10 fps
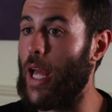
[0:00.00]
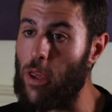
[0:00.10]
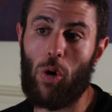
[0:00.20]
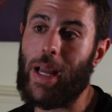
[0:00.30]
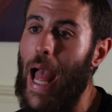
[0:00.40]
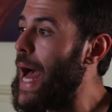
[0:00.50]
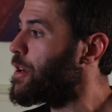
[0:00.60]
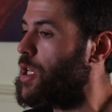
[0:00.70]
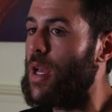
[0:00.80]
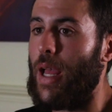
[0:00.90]
Like, your
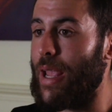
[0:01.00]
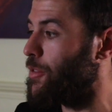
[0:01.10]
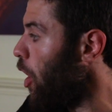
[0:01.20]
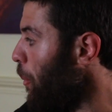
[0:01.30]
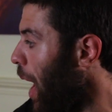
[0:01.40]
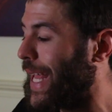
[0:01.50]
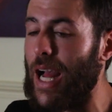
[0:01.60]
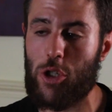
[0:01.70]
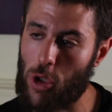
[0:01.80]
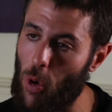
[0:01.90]
couch, even though my
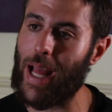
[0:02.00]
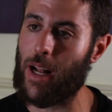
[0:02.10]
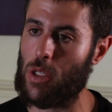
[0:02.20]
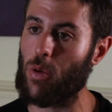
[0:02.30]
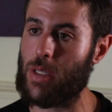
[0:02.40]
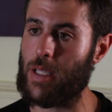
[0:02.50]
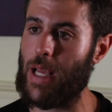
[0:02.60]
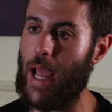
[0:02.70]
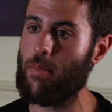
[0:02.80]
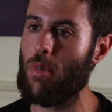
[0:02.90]
couch and your couch looks the
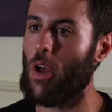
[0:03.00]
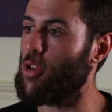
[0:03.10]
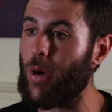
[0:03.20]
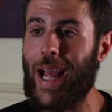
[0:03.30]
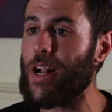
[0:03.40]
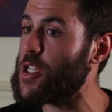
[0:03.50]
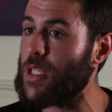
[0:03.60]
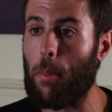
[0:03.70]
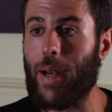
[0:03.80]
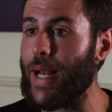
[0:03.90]
same, your couch
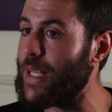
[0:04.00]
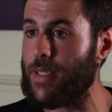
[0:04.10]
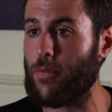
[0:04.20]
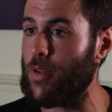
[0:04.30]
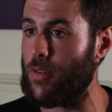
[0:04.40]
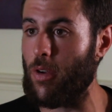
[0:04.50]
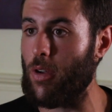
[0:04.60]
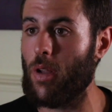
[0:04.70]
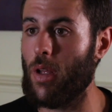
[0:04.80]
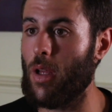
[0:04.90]
is completely different,
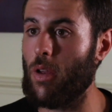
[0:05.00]
dude.